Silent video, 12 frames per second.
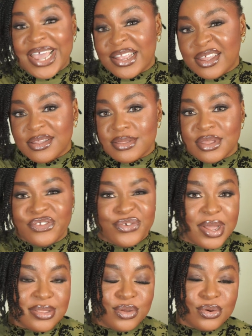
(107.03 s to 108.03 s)
I think this
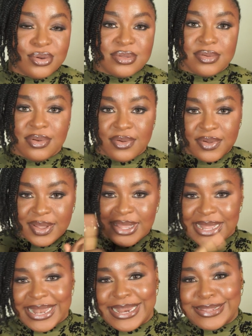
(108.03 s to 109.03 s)
intro has gone on too long.
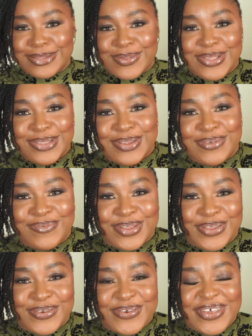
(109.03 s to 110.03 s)
Let's go into the
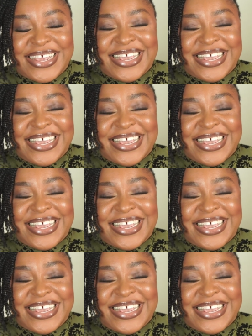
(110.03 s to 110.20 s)
video.